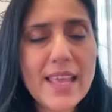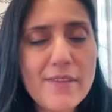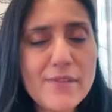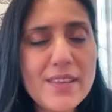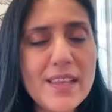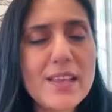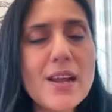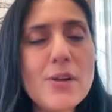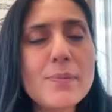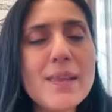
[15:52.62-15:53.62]
Everything
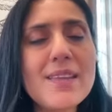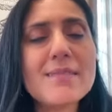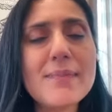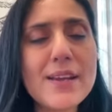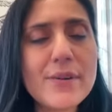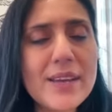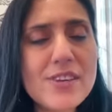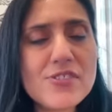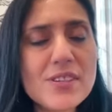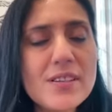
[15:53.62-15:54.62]
around me is my
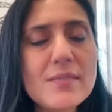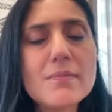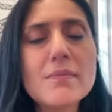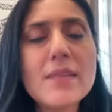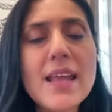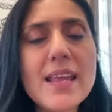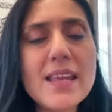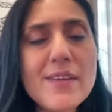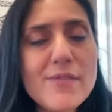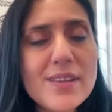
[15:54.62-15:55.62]
creation,
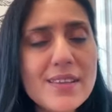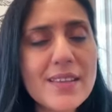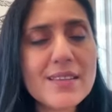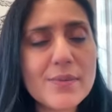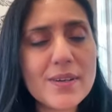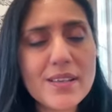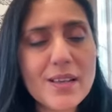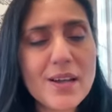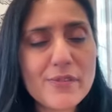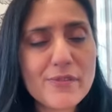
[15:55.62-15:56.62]
and everything is
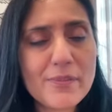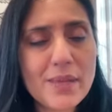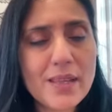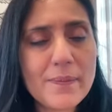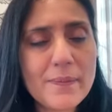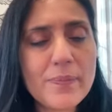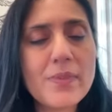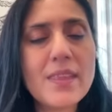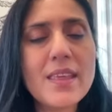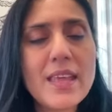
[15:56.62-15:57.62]
working out for me.
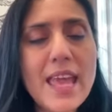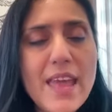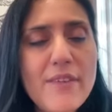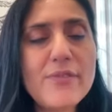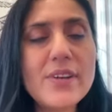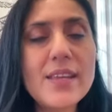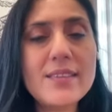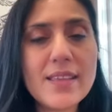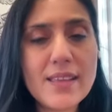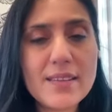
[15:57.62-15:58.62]

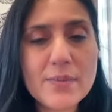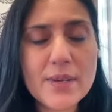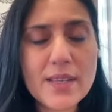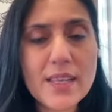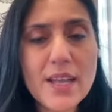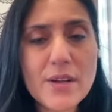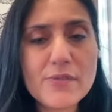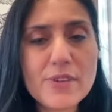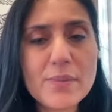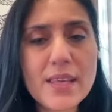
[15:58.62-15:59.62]
Everything is working
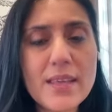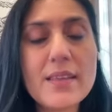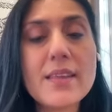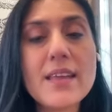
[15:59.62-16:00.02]
out for me.